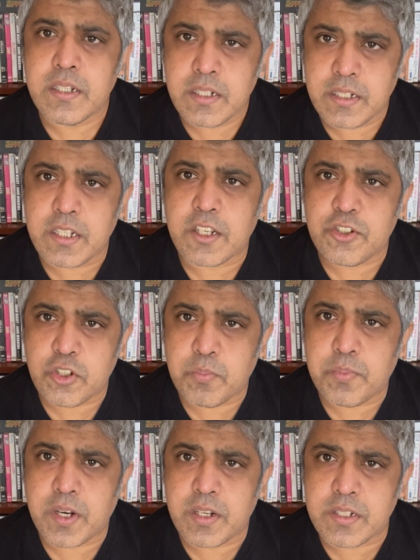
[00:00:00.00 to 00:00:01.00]
Yash
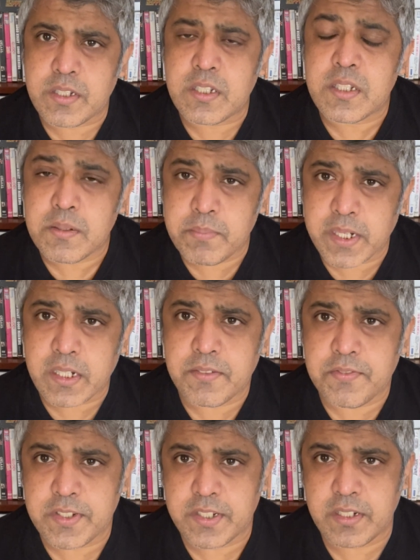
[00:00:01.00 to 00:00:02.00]
Chopra's
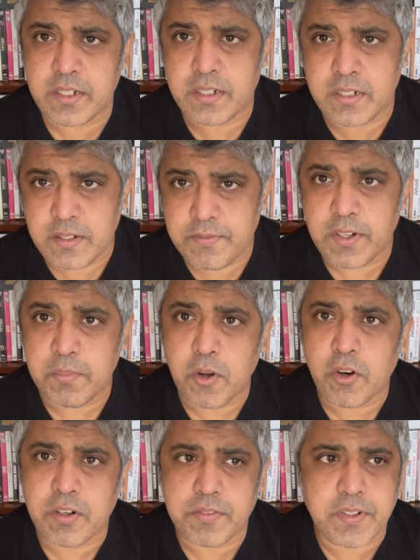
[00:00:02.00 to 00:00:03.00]
magnificent
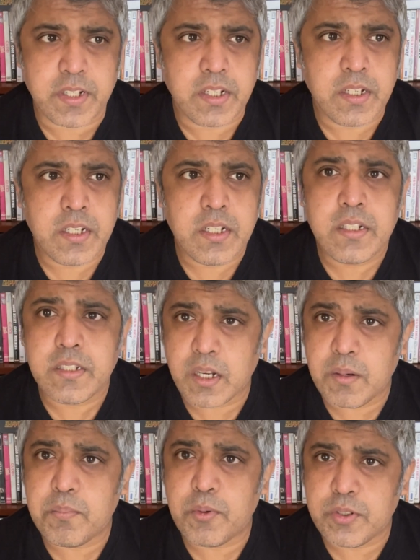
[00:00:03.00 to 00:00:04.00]
filmography.
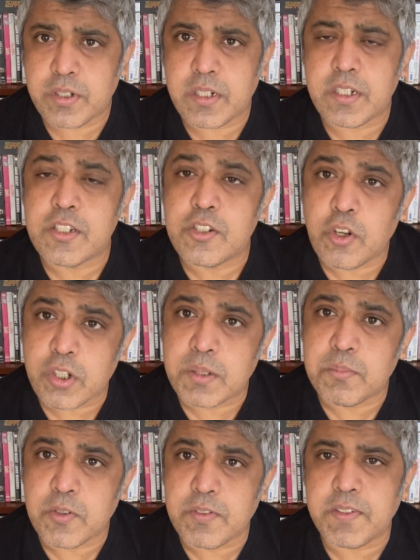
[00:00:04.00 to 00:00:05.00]
Dharamputra is not a
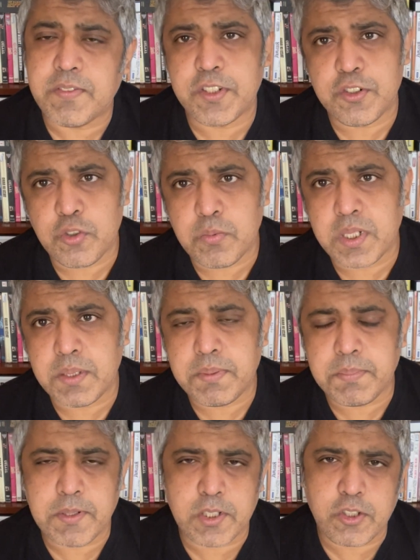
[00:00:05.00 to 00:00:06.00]
movie which too many
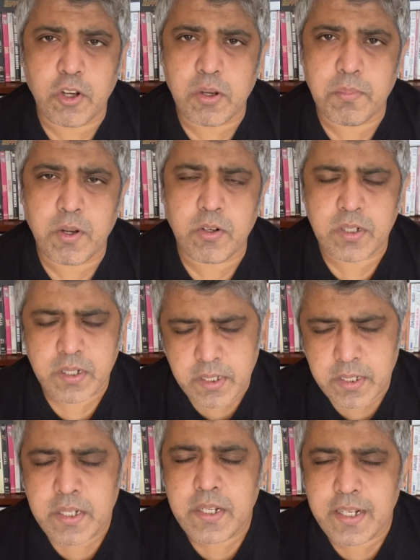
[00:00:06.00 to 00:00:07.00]
people talk about.
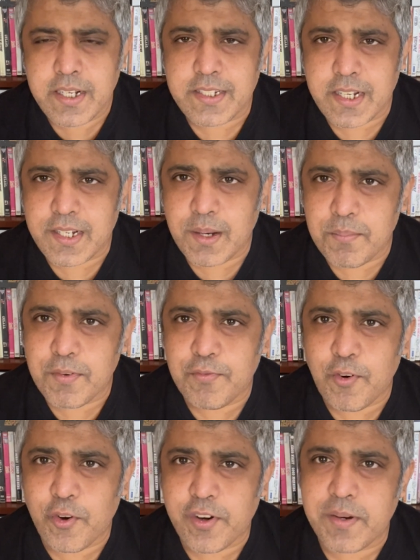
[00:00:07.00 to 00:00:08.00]
It's at number
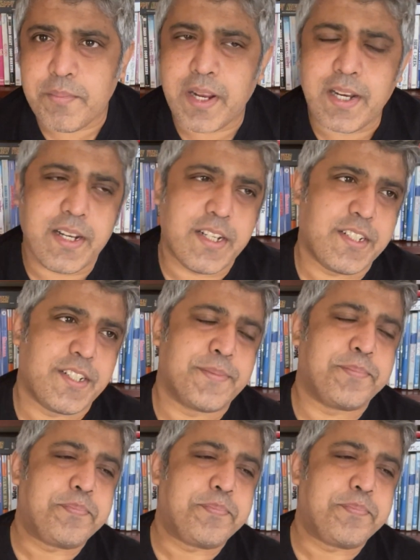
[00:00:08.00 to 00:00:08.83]
4 in my list.